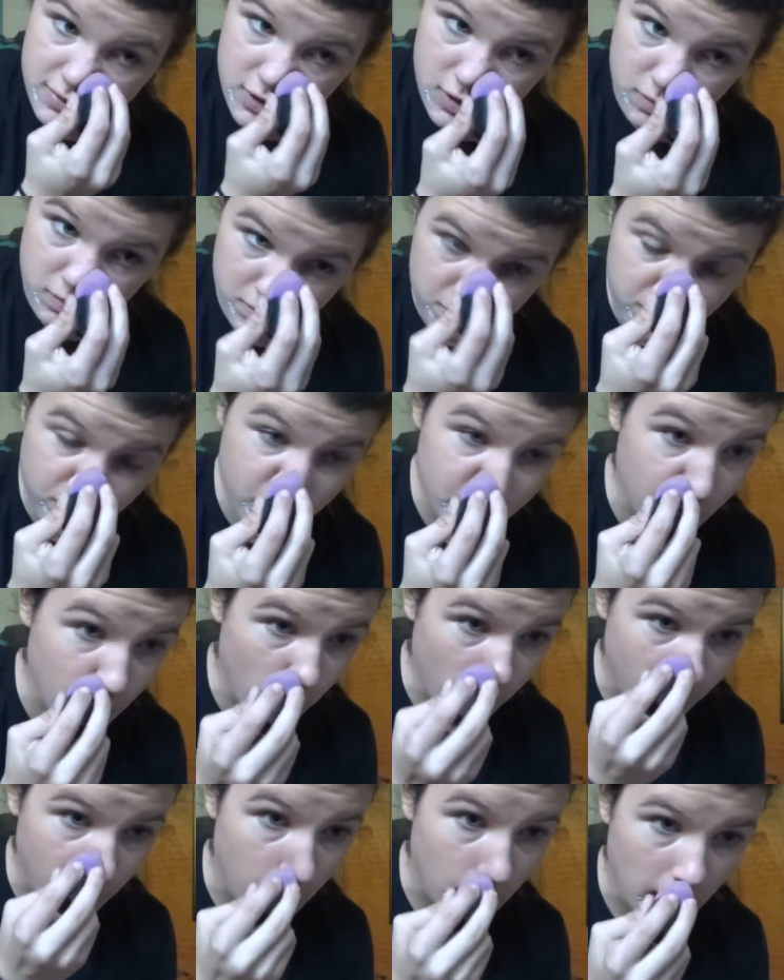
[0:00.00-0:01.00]
are pretty
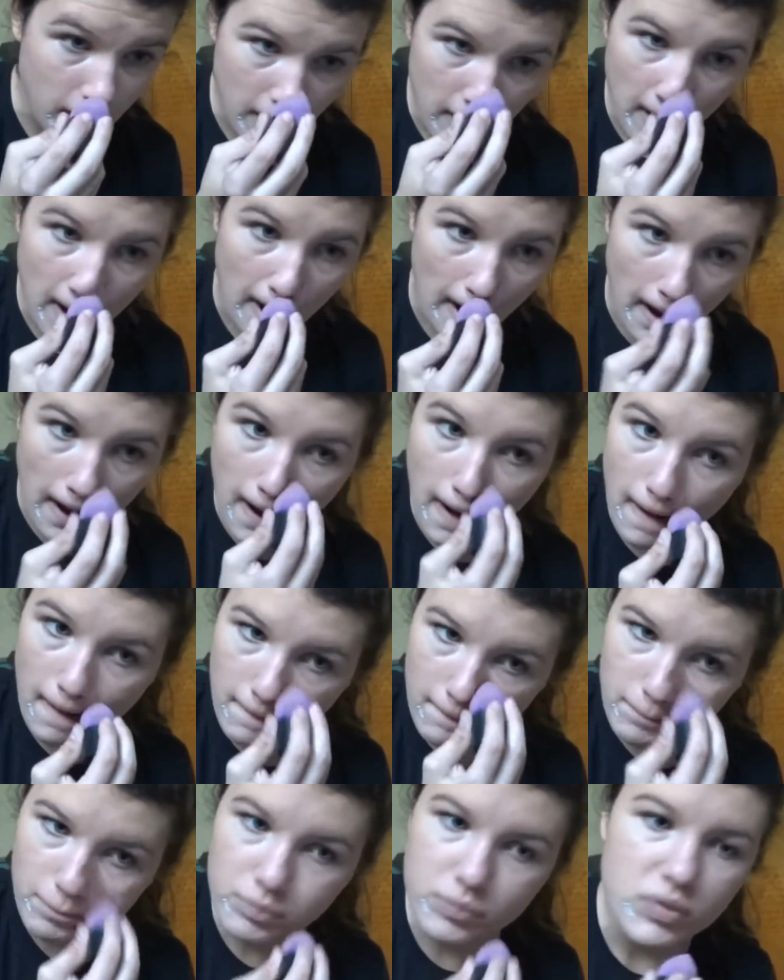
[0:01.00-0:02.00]
quick.
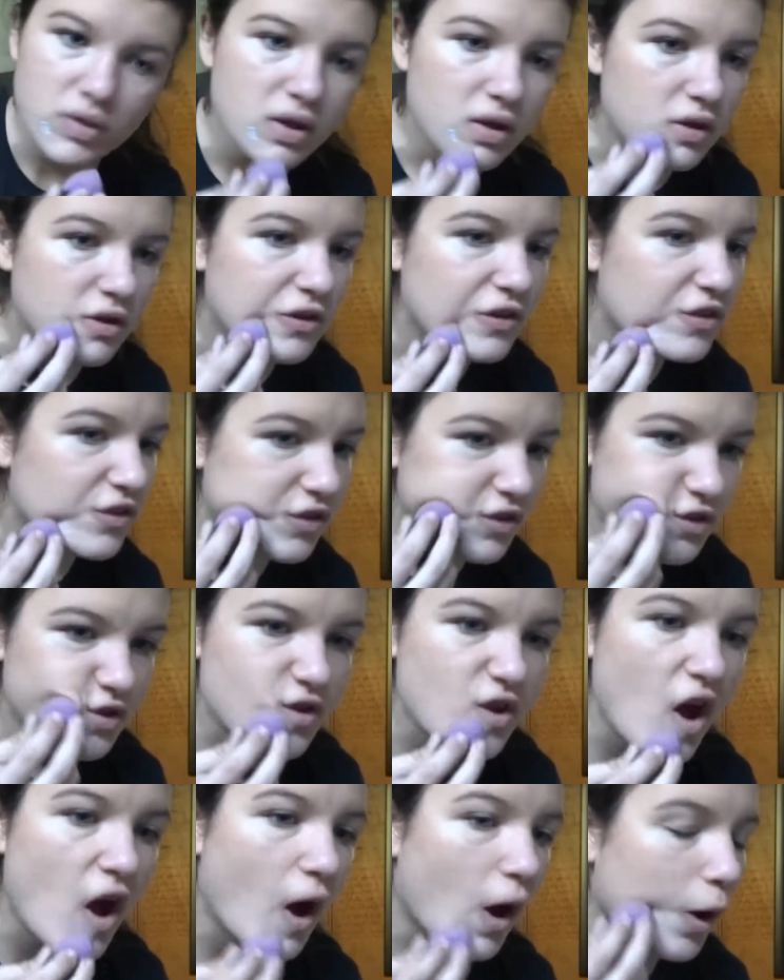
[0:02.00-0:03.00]

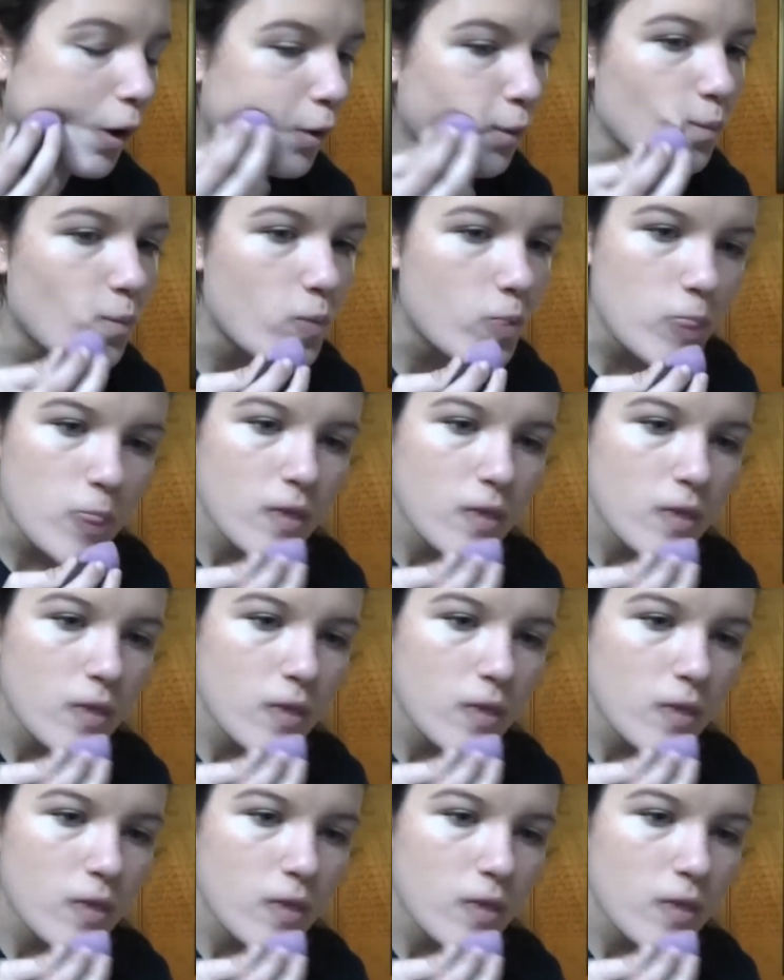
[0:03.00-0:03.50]
So